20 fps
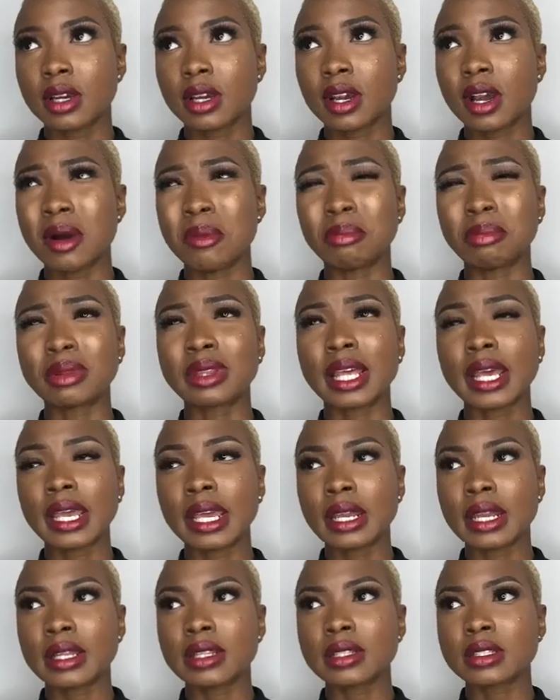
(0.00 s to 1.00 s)

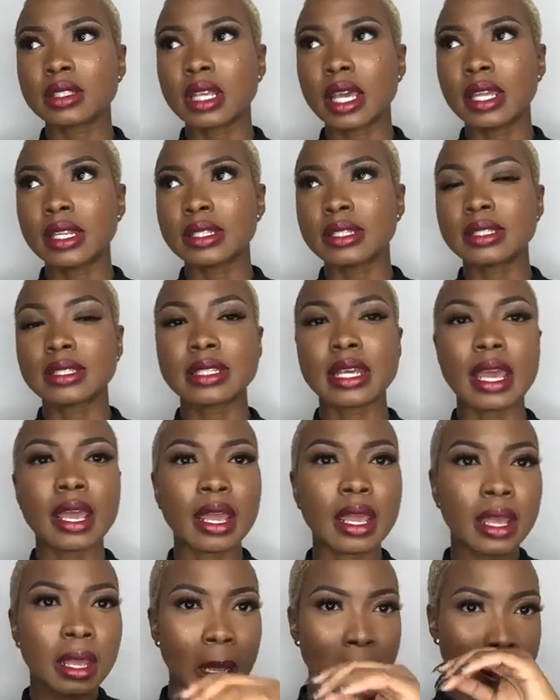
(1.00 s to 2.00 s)
complain and
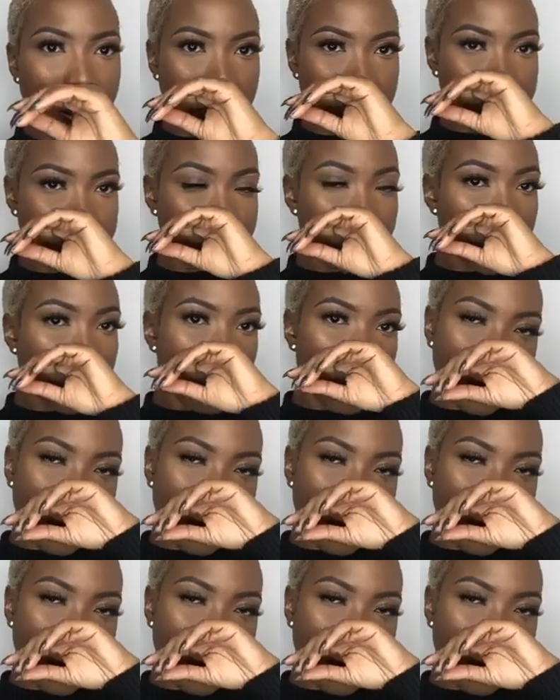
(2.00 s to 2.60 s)
speak